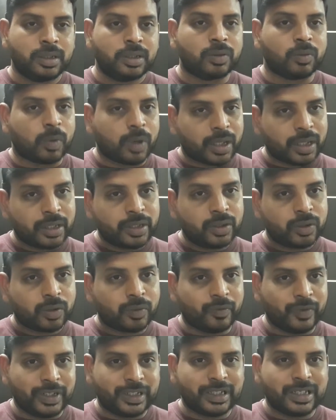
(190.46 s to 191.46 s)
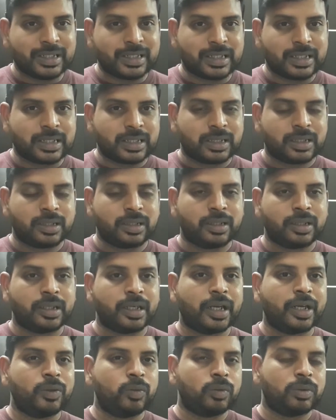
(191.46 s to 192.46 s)
what are your weaknesses,
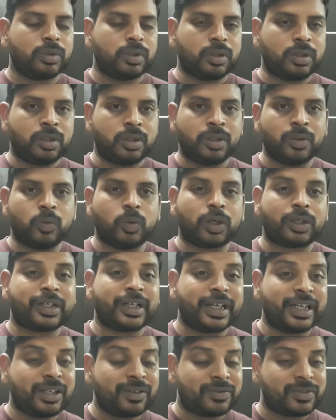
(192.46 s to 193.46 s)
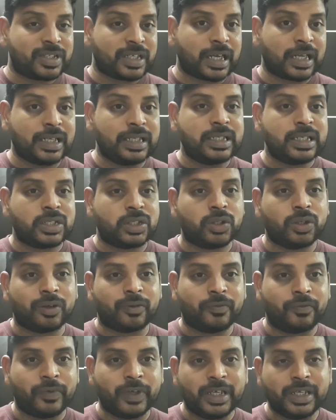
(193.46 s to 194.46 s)
and what kind of challenges you
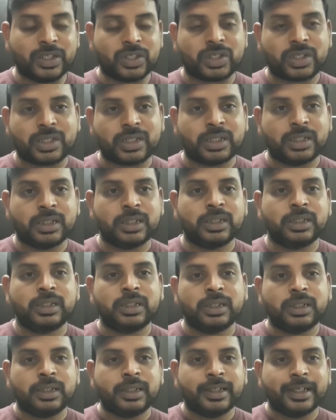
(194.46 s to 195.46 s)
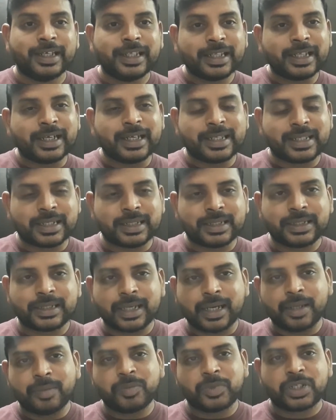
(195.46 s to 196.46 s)
have faced in the recent
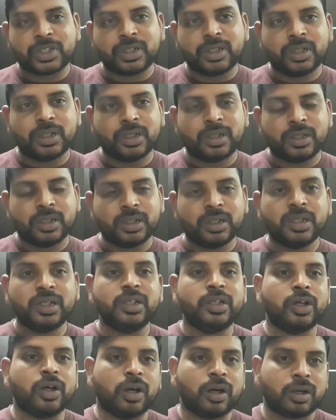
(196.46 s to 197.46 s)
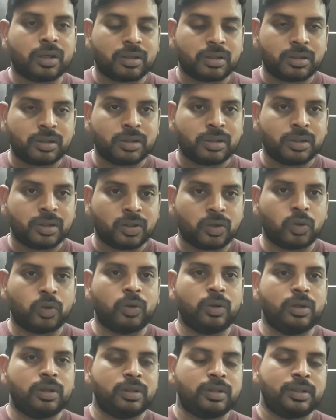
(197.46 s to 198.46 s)
times in your
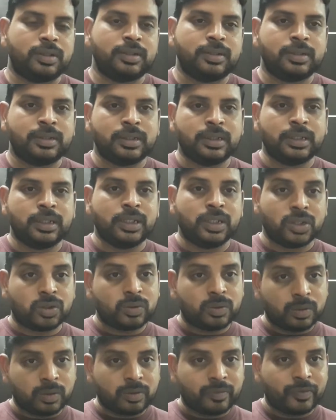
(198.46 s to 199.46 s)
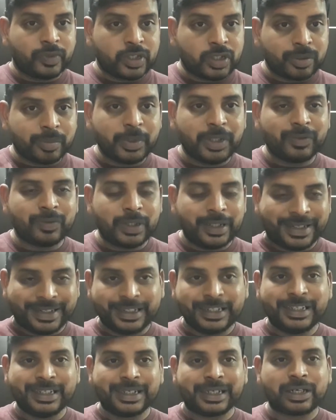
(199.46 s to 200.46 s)
role. So we should be very
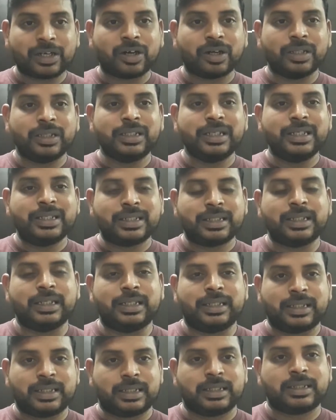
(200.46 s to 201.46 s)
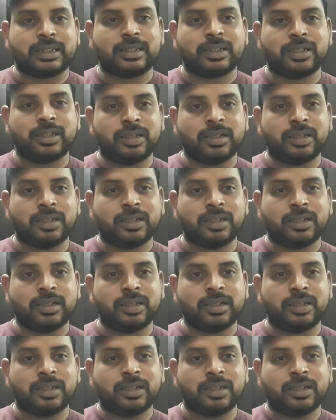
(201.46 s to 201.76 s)
clear on these things,